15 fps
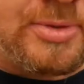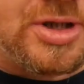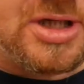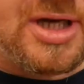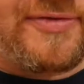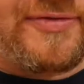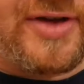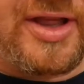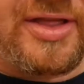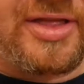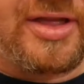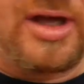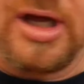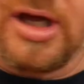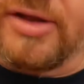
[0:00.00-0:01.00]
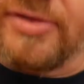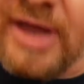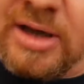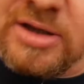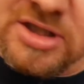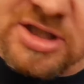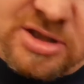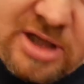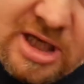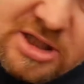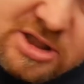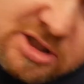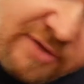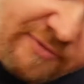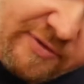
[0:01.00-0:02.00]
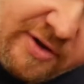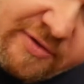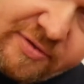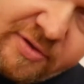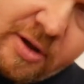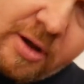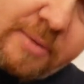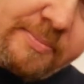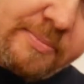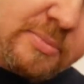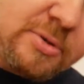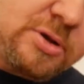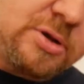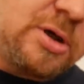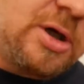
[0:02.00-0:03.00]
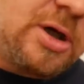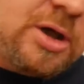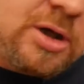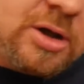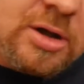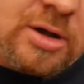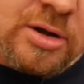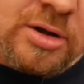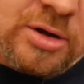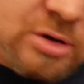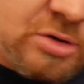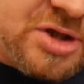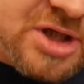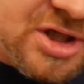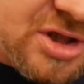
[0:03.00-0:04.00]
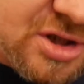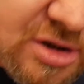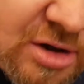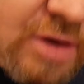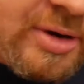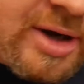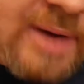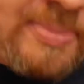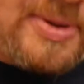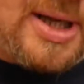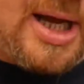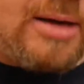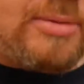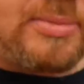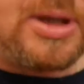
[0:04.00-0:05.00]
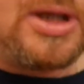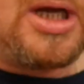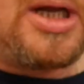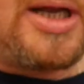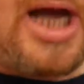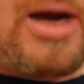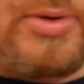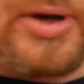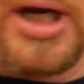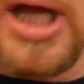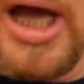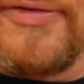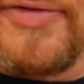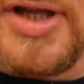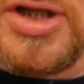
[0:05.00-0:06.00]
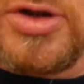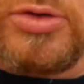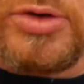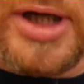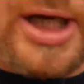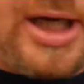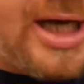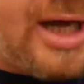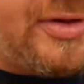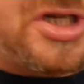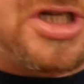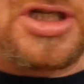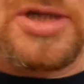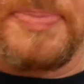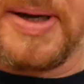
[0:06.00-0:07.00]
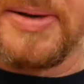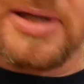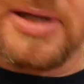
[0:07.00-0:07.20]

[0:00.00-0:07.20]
using a fifth. That's, that's the fifth um, usage going up and down. Now we're going to have this chord here. Now this is a big